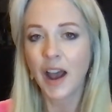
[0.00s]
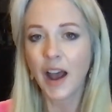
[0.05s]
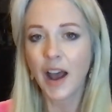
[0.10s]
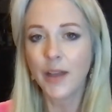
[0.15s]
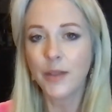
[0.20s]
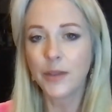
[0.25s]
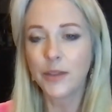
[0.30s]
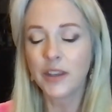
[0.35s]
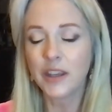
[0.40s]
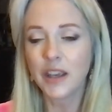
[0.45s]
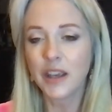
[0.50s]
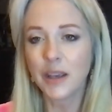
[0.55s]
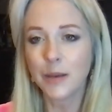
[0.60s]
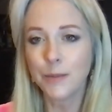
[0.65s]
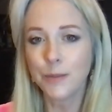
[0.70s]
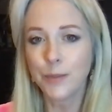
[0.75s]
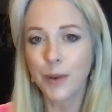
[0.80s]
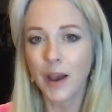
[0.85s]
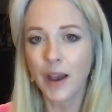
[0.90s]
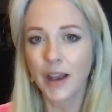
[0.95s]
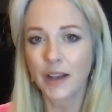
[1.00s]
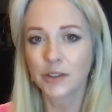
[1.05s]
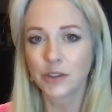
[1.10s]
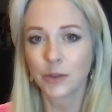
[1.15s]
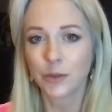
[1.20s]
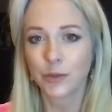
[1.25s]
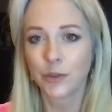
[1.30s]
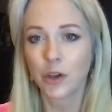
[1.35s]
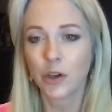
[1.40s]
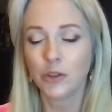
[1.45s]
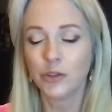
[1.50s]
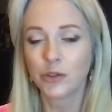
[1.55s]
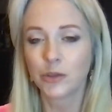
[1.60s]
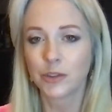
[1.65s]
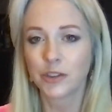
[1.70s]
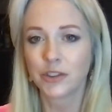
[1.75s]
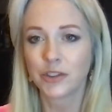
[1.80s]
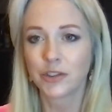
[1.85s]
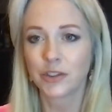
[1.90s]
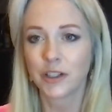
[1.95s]
And the impact of those
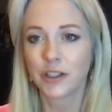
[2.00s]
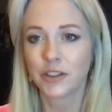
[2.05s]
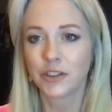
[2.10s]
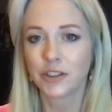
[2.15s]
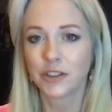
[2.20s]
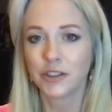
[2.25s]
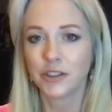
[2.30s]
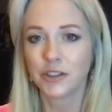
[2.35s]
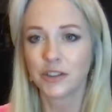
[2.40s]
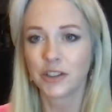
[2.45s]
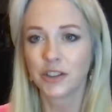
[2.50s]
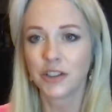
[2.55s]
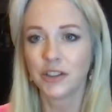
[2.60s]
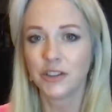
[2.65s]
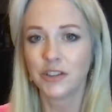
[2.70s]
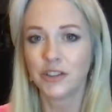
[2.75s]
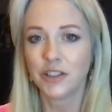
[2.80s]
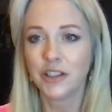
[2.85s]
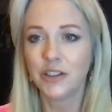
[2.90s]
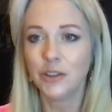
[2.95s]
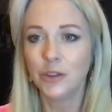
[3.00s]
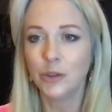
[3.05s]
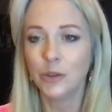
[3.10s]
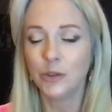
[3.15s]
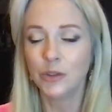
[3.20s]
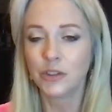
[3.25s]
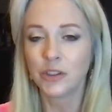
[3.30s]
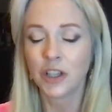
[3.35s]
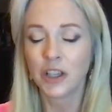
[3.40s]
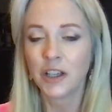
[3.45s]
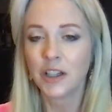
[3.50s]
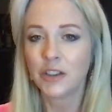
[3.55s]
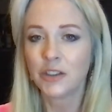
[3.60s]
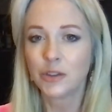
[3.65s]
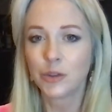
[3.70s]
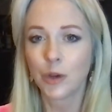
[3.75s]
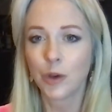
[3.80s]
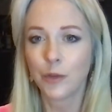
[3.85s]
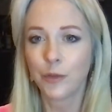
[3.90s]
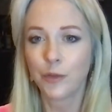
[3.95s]
restrictions continues
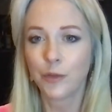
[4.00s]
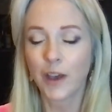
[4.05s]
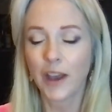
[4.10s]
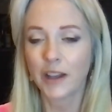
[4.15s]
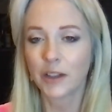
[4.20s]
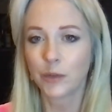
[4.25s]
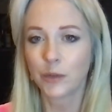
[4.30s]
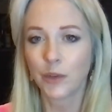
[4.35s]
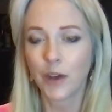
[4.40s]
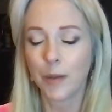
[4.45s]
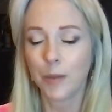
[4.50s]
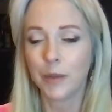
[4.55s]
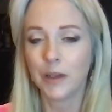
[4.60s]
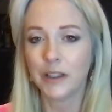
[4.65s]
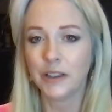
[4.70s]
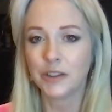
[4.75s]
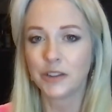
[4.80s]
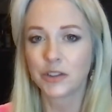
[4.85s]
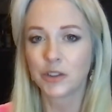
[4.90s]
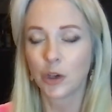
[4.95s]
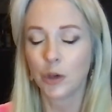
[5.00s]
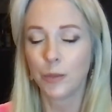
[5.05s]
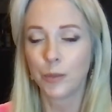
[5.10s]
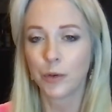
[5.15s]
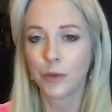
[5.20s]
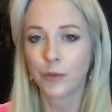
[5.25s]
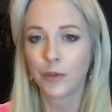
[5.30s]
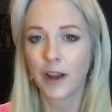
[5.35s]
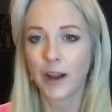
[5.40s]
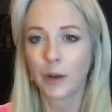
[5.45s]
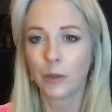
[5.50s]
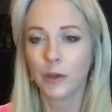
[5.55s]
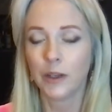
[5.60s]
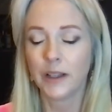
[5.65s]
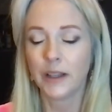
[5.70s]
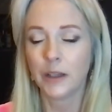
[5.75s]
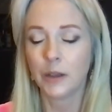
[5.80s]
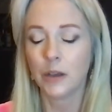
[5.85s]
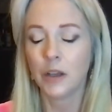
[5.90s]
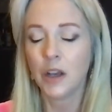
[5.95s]
to affect families so
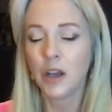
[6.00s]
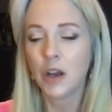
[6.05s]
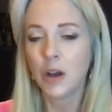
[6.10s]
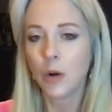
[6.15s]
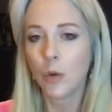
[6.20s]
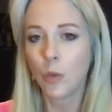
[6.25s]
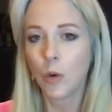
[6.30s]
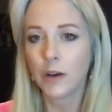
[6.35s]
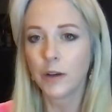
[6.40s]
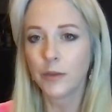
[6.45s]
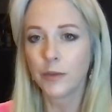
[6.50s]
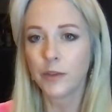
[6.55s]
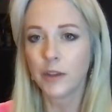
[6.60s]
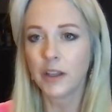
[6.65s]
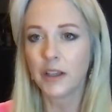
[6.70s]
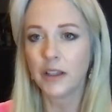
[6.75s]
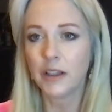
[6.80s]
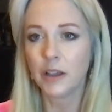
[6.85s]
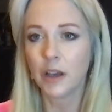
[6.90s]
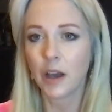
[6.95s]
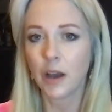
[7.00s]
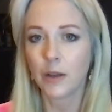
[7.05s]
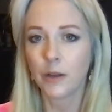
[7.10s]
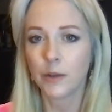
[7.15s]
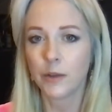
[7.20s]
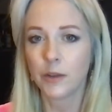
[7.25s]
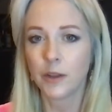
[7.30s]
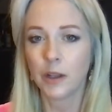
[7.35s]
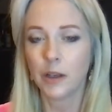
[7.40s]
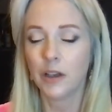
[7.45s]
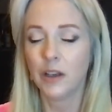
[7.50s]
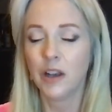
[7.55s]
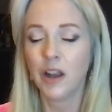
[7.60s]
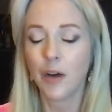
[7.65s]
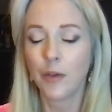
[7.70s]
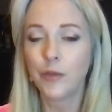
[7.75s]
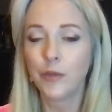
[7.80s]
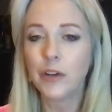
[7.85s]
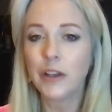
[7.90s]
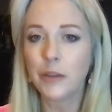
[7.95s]
profoundly. And one of the uh, the
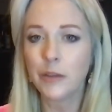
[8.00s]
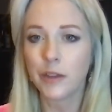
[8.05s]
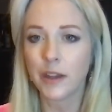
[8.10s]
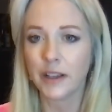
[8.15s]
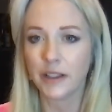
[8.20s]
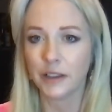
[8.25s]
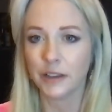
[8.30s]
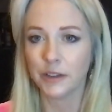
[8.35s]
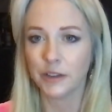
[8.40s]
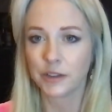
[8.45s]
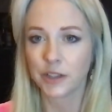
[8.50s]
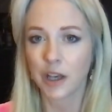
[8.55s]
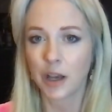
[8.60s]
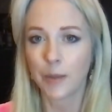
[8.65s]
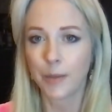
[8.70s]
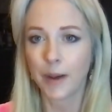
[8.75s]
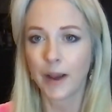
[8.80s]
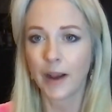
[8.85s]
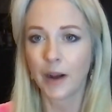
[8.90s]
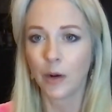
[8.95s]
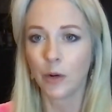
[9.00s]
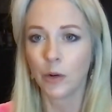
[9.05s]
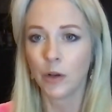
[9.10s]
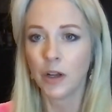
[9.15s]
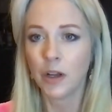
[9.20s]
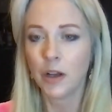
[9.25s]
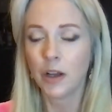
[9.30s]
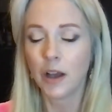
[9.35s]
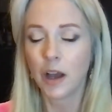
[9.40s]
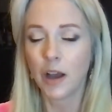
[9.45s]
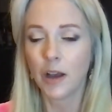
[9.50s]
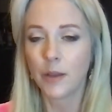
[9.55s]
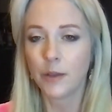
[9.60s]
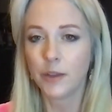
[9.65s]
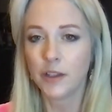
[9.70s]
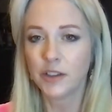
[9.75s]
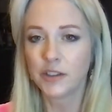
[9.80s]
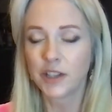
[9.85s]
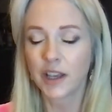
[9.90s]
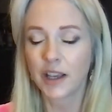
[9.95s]
lovely things about uh,
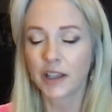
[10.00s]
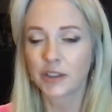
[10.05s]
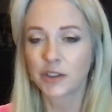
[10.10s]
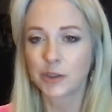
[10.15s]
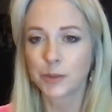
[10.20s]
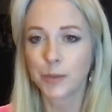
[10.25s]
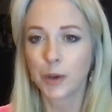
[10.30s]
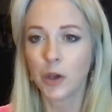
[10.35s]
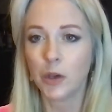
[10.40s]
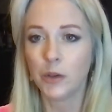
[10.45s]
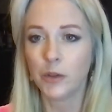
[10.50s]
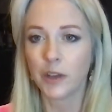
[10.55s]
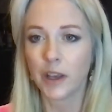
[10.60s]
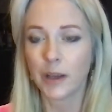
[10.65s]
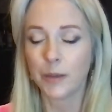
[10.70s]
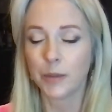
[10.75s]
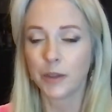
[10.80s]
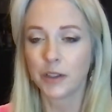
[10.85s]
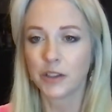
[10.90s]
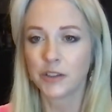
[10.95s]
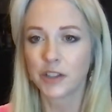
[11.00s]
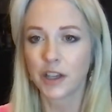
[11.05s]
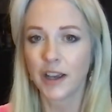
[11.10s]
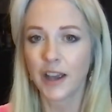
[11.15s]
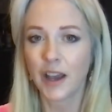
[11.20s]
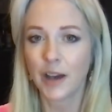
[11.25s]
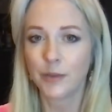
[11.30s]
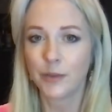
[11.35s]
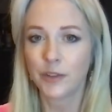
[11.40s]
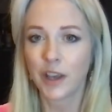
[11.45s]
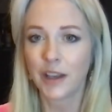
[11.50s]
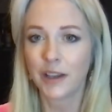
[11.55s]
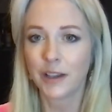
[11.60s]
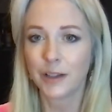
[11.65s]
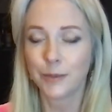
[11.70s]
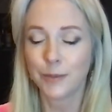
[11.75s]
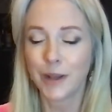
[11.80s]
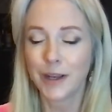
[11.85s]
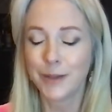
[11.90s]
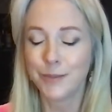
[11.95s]
this expose, because I have
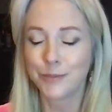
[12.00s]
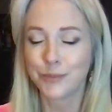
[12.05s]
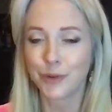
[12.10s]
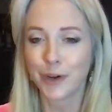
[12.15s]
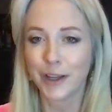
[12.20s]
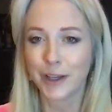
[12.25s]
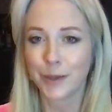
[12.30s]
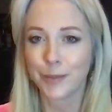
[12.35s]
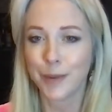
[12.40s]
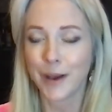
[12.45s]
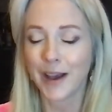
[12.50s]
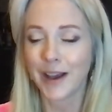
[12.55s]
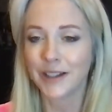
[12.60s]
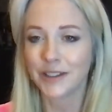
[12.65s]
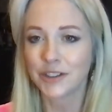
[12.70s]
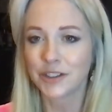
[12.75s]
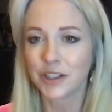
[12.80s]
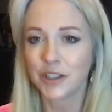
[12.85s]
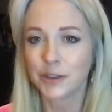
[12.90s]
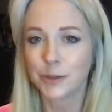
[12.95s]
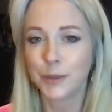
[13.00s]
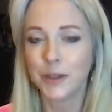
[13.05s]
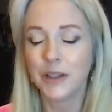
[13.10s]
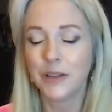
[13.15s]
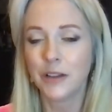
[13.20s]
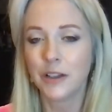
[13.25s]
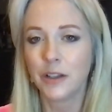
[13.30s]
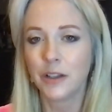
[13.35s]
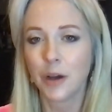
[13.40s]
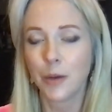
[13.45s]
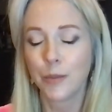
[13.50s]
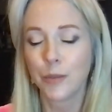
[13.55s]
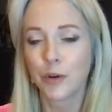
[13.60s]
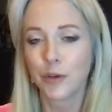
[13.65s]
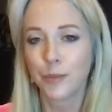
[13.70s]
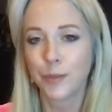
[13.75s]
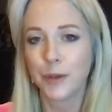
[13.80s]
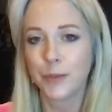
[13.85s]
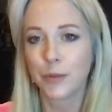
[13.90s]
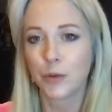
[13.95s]
taken many brickbats, has been the number
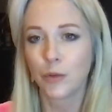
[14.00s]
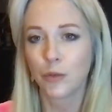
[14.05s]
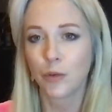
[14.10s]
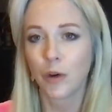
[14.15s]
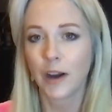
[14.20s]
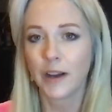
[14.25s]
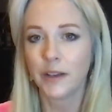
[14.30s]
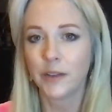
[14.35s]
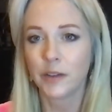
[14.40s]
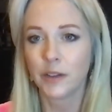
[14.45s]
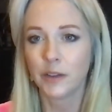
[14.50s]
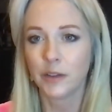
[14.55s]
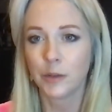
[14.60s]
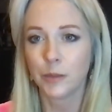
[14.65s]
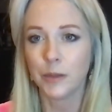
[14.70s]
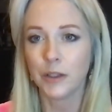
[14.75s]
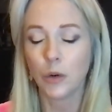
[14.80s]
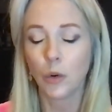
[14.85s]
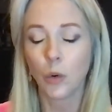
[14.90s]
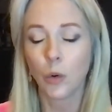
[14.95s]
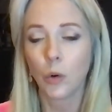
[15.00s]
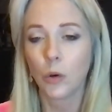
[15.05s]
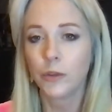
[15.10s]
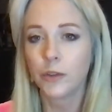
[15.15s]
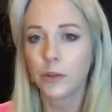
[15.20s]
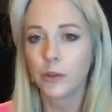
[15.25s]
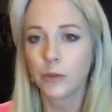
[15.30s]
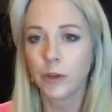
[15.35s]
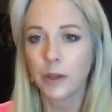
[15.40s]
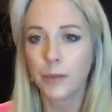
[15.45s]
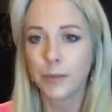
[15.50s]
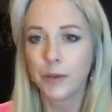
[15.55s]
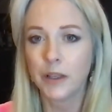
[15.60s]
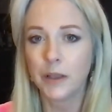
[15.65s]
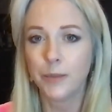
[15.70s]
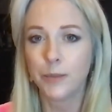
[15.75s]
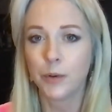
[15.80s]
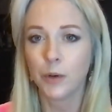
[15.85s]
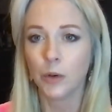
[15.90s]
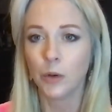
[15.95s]
of people writing to me, ordinary
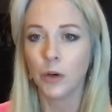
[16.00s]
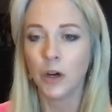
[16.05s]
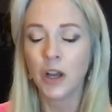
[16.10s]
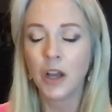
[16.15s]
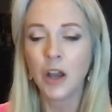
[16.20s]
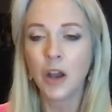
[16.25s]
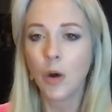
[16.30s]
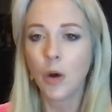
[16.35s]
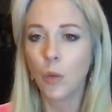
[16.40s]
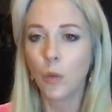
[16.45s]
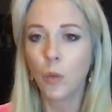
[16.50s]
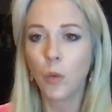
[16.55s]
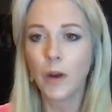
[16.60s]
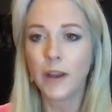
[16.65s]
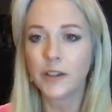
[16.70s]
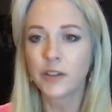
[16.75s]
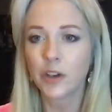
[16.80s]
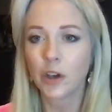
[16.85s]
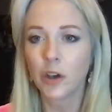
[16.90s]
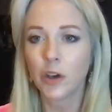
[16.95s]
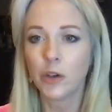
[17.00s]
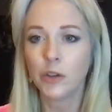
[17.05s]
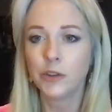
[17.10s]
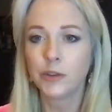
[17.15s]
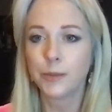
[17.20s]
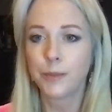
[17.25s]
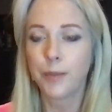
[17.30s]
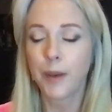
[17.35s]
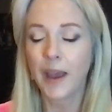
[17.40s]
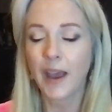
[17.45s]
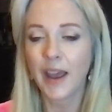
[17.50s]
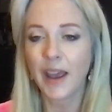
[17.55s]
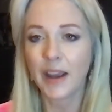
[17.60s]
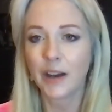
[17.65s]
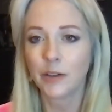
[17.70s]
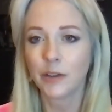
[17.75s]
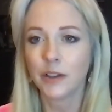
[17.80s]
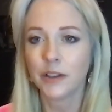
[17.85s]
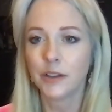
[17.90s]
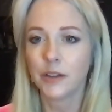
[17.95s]
people, widows,
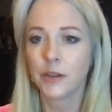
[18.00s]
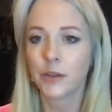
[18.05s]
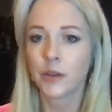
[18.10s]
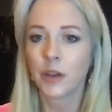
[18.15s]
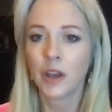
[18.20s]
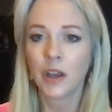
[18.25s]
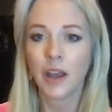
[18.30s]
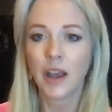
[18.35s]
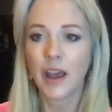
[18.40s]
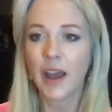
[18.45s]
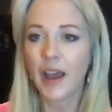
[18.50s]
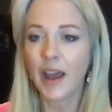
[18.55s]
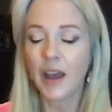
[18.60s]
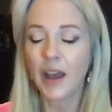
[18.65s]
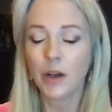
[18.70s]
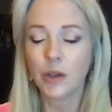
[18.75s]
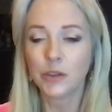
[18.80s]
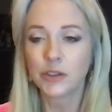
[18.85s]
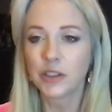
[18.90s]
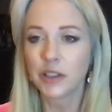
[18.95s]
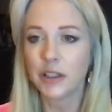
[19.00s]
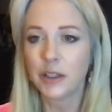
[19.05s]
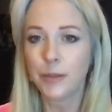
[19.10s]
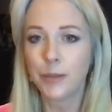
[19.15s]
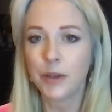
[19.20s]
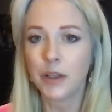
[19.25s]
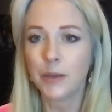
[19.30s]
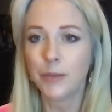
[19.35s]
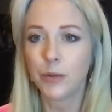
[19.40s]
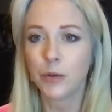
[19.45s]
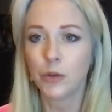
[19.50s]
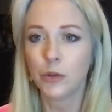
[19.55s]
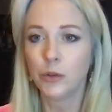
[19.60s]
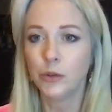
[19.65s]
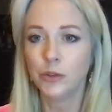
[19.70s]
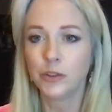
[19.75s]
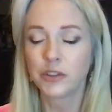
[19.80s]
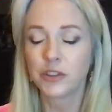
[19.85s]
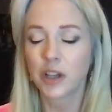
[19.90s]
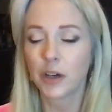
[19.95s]
parents, elderly people
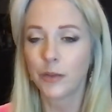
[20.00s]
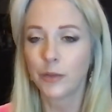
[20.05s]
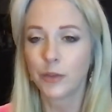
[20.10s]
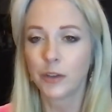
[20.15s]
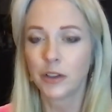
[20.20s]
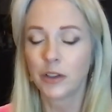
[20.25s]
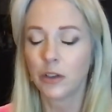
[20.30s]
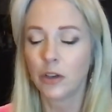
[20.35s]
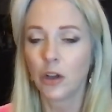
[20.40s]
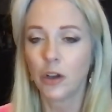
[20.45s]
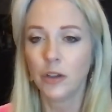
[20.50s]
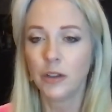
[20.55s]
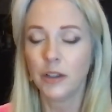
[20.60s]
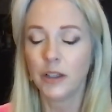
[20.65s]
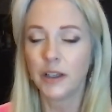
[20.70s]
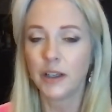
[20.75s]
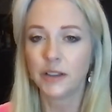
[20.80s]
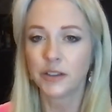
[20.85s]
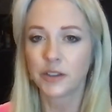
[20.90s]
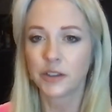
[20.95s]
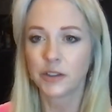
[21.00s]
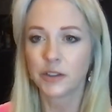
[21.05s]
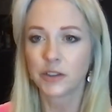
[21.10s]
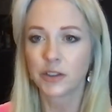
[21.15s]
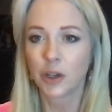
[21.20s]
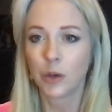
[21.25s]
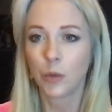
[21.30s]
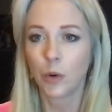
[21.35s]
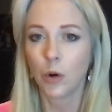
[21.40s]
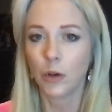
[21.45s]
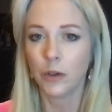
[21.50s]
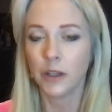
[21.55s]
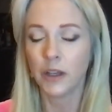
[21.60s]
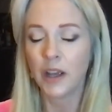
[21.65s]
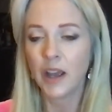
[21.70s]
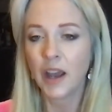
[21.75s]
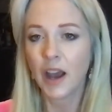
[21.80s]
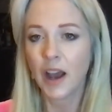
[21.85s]
who suffered loneliness and so on.